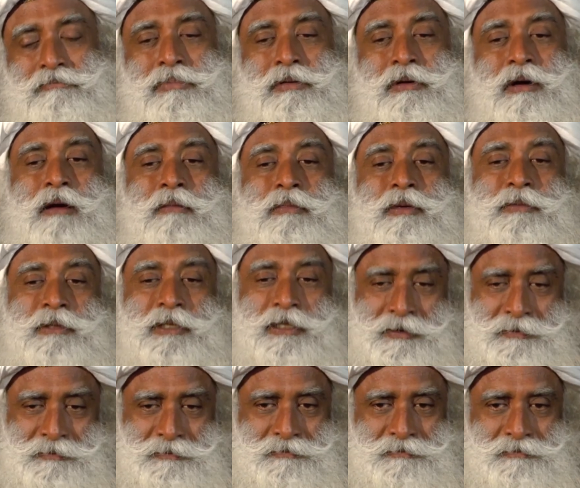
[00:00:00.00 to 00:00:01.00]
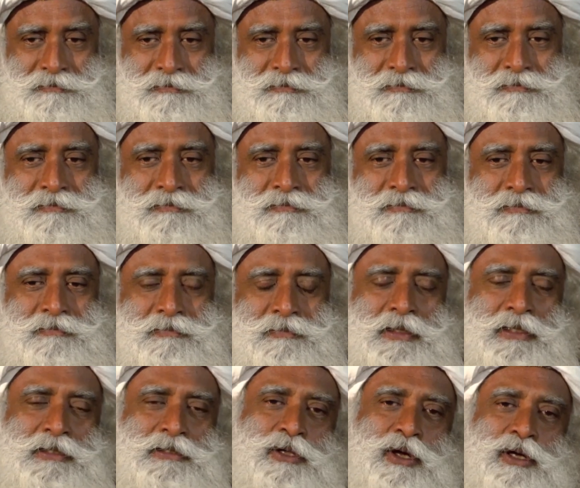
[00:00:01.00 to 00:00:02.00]
probably,
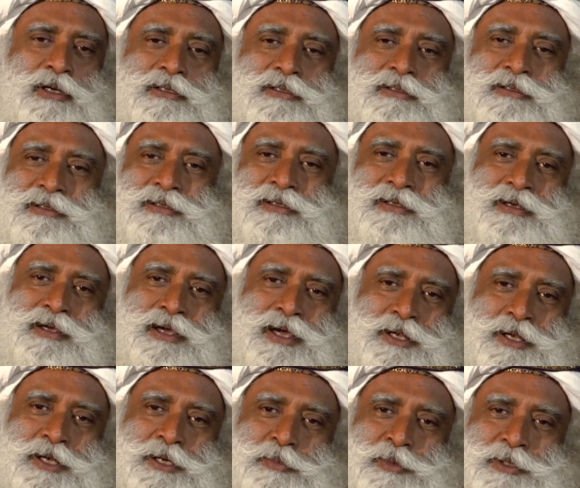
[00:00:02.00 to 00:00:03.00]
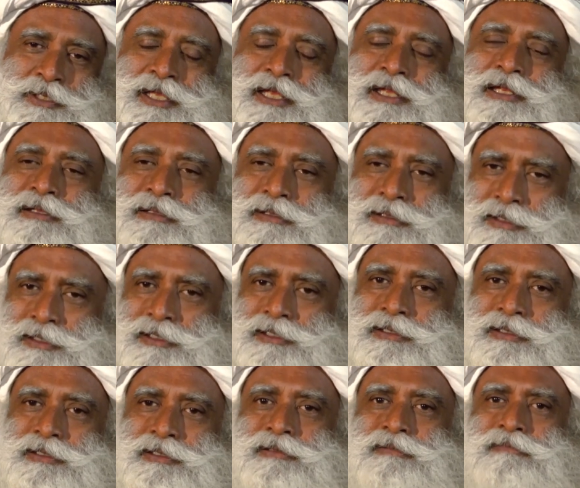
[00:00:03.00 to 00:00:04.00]
it's not hundred percent, this
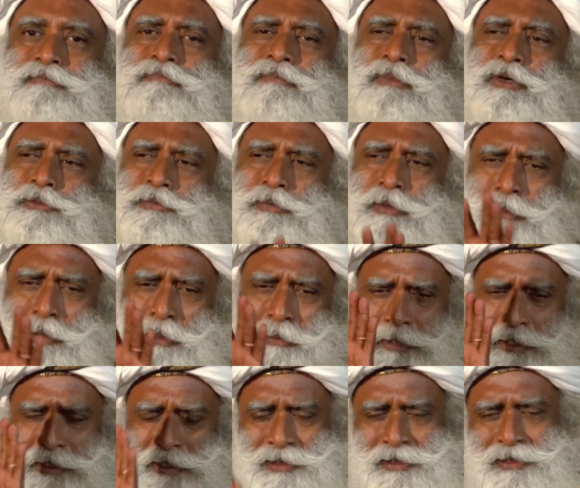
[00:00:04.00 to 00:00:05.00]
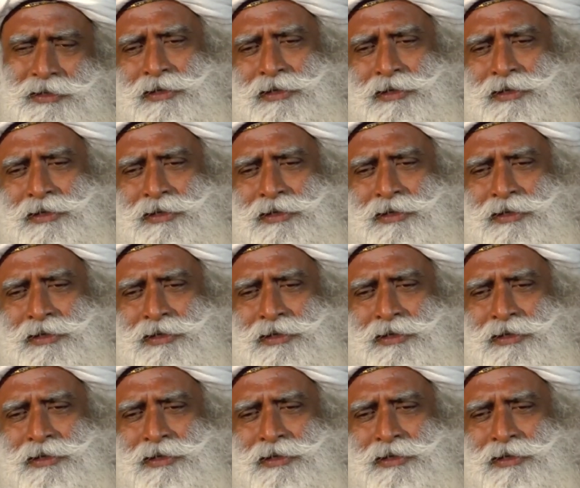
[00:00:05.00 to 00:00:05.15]
is most probably